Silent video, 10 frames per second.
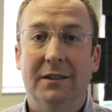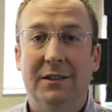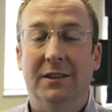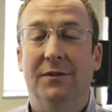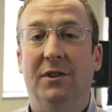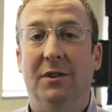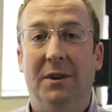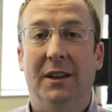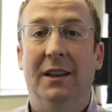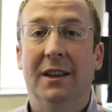
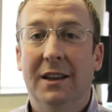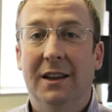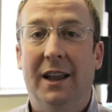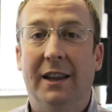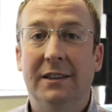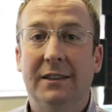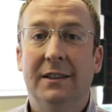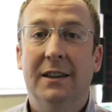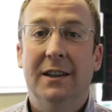significantly less